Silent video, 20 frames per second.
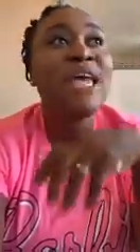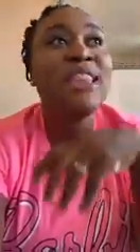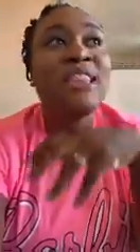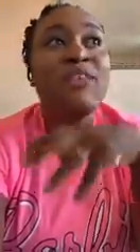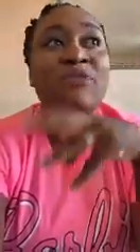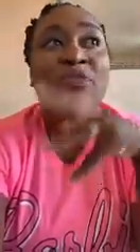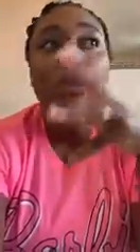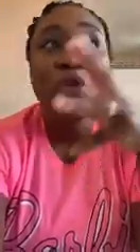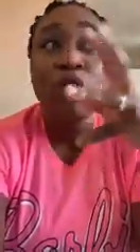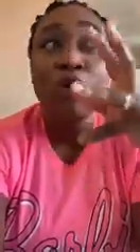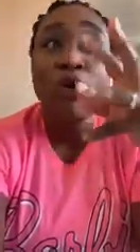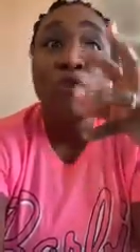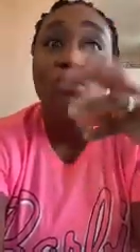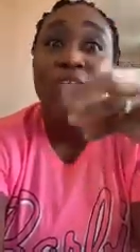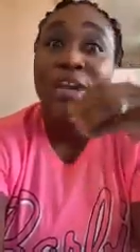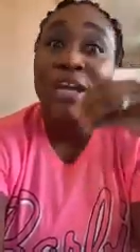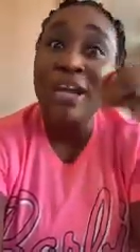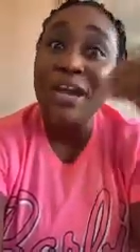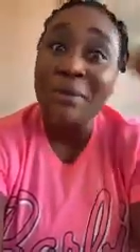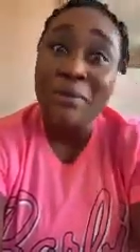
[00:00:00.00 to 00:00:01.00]
And the video
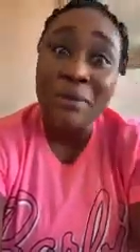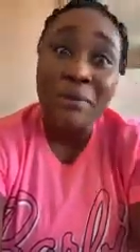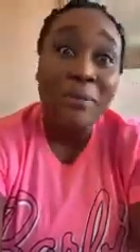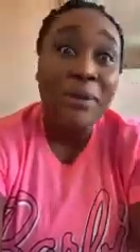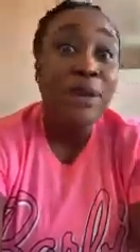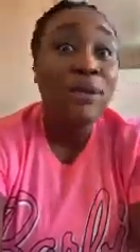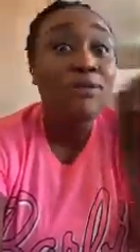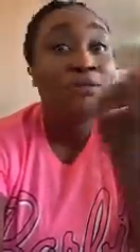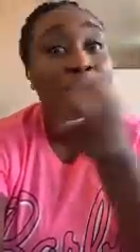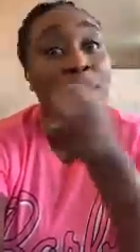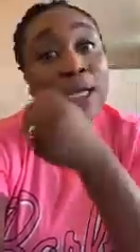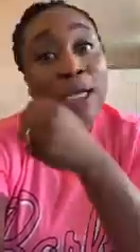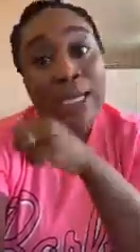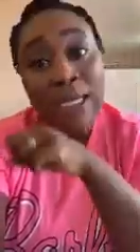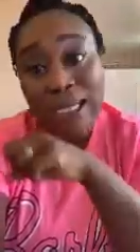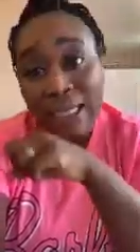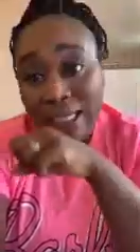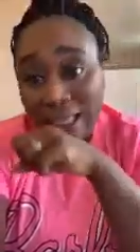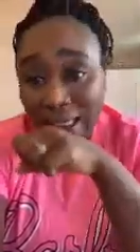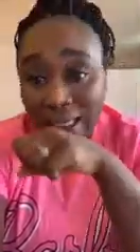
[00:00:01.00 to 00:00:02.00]
of Nana McBrown
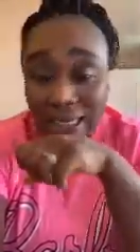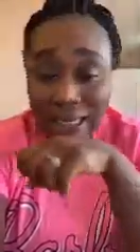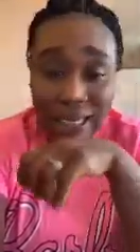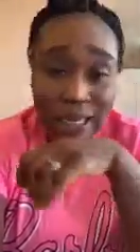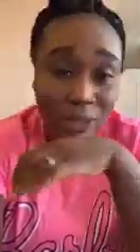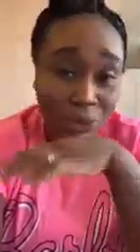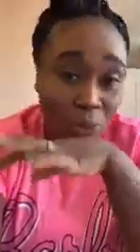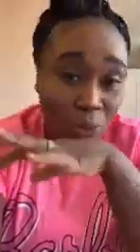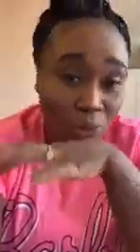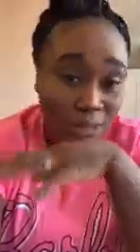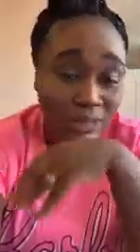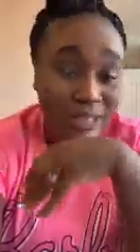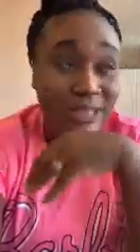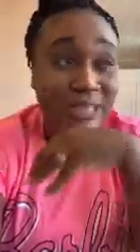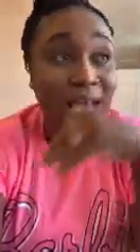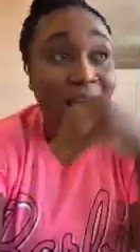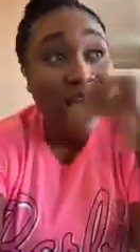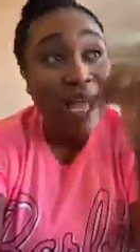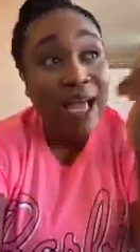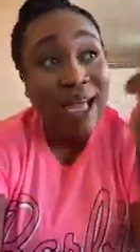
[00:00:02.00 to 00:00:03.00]
licking her
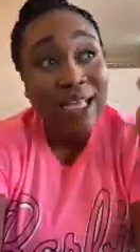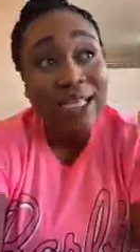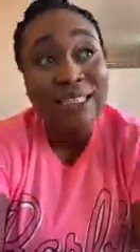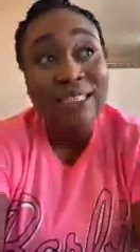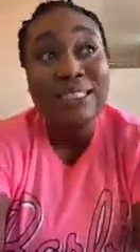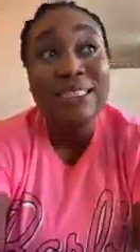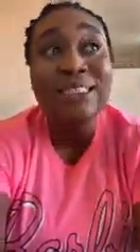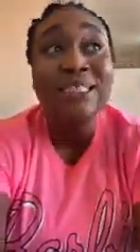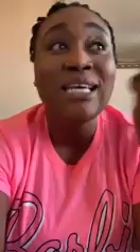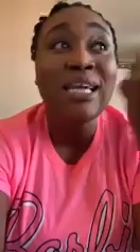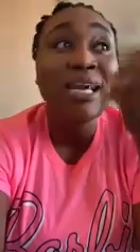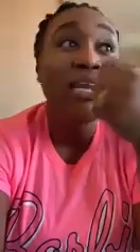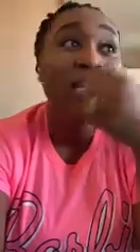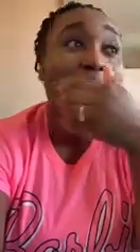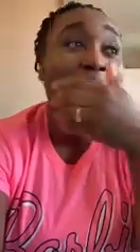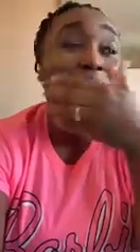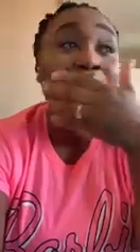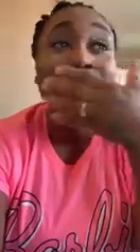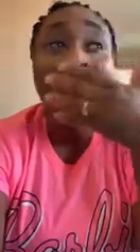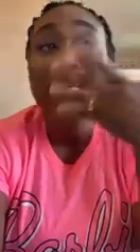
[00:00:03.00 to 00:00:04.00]
daughter's hands
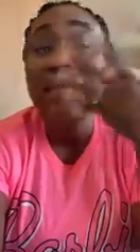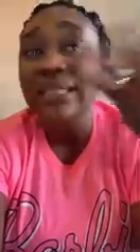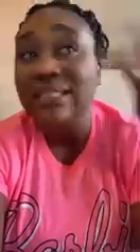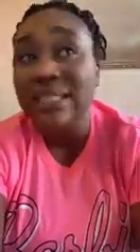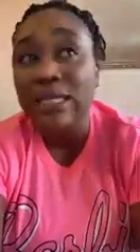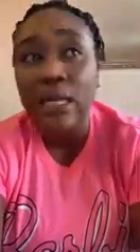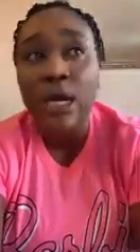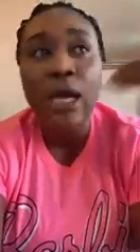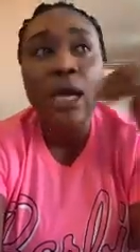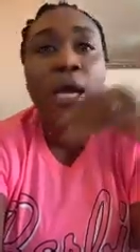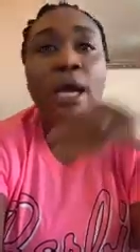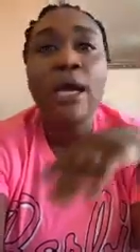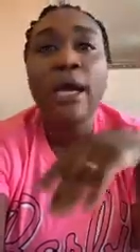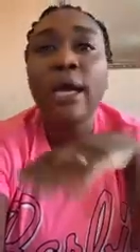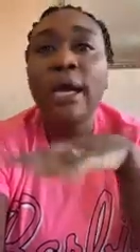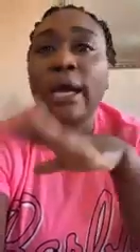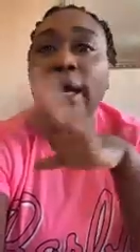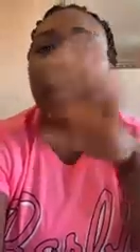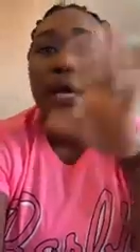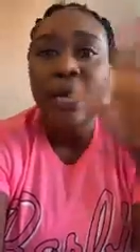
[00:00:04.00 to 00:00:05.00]
and kissing
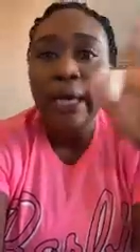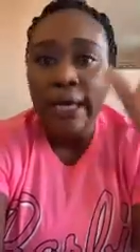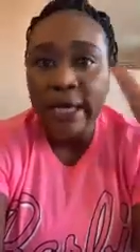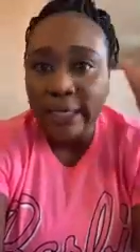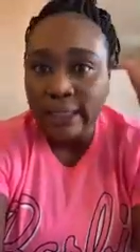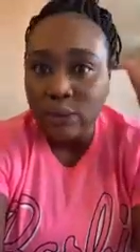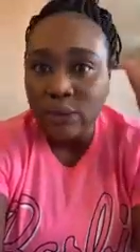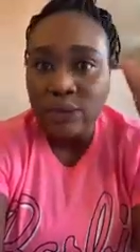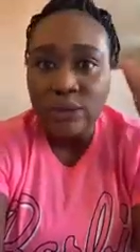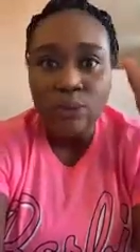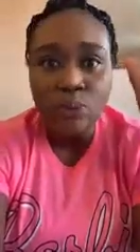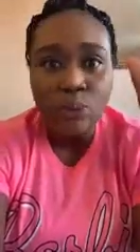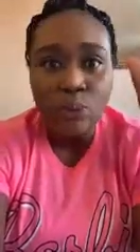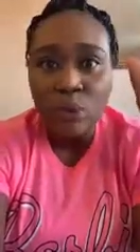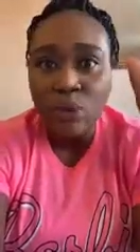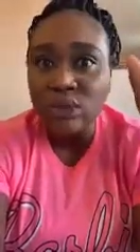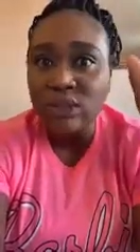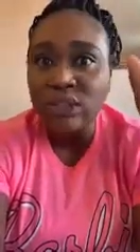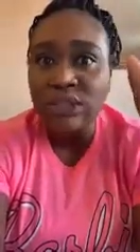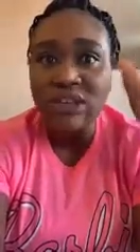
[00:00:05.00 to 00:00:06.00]
her
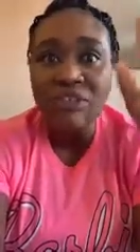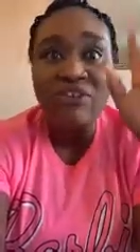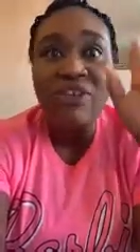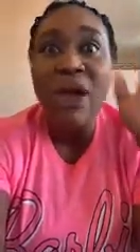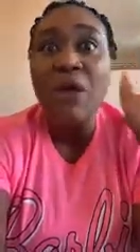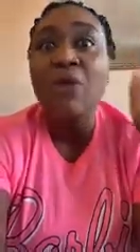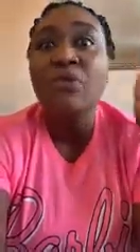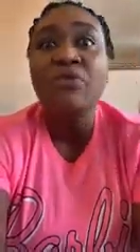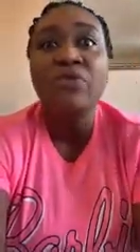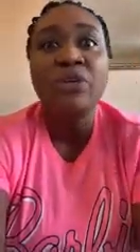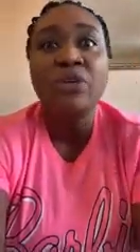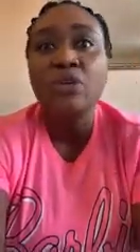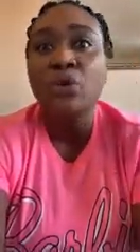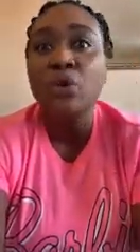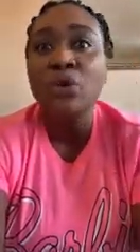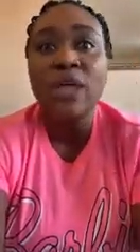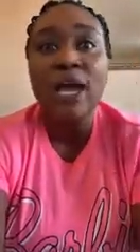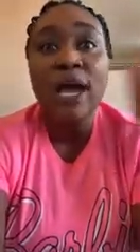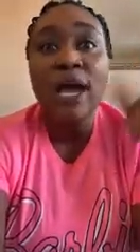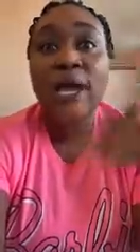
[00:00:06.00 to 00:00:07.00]
was the viral
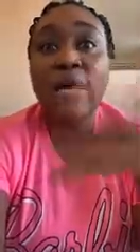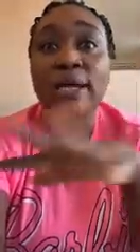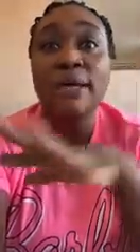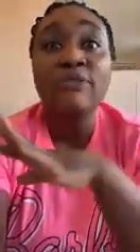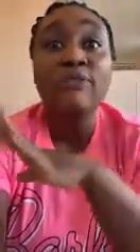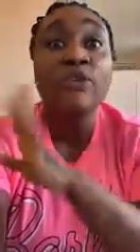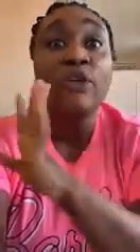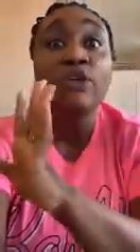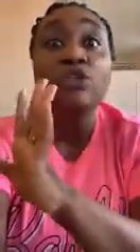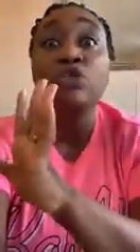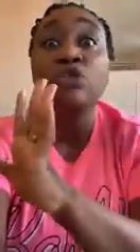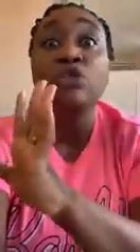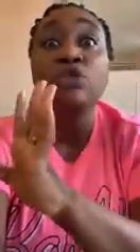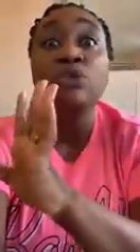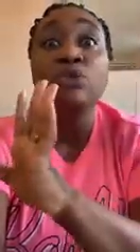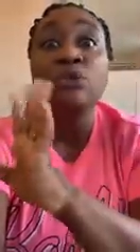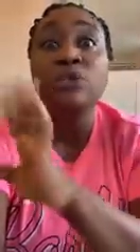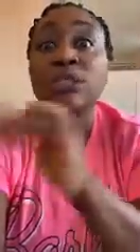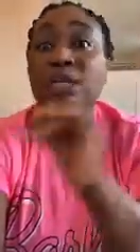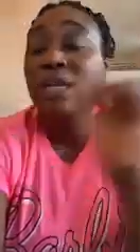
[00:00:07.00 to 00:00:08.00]
video that Fox
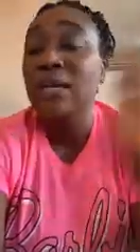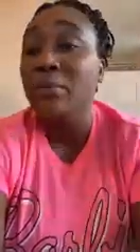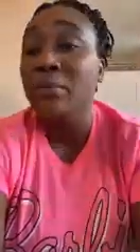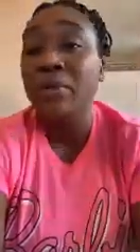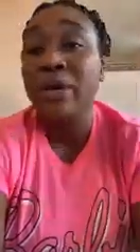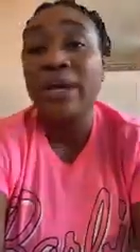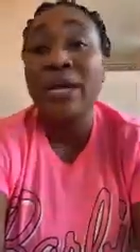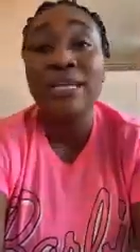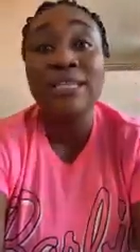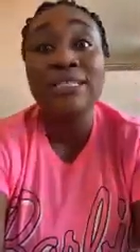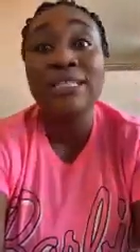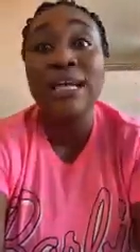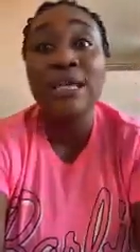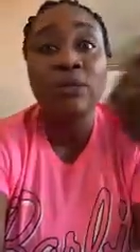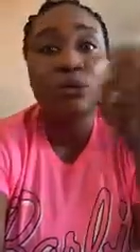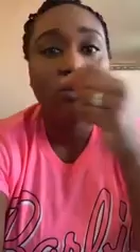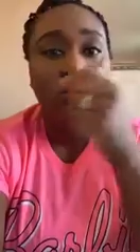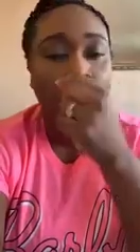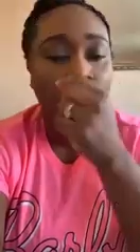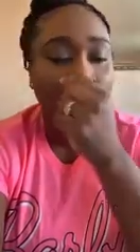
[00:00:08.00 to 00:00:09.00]
News in America
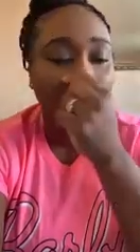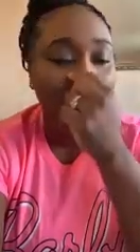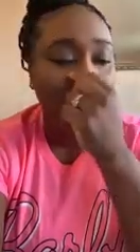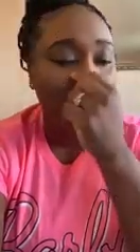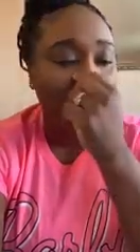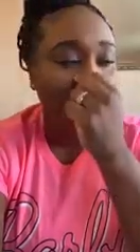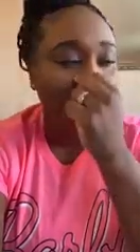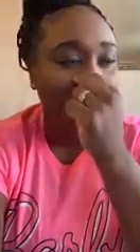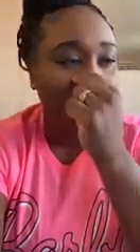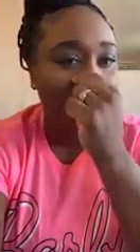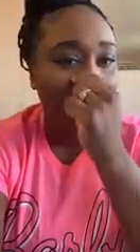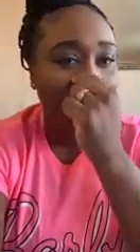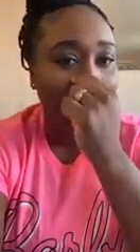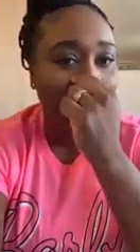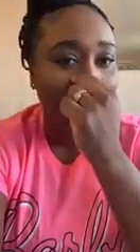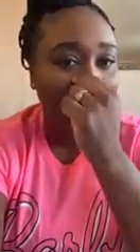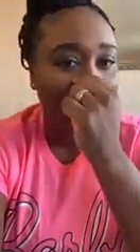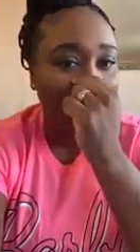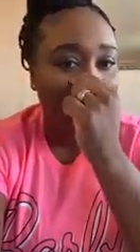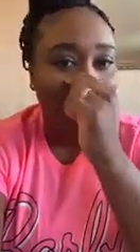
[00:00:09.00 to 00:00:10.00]
decided to talk about,
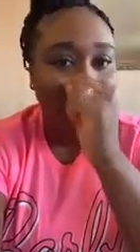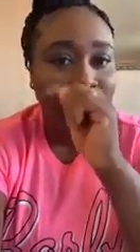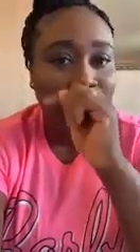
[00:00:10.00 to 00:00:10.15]
okay?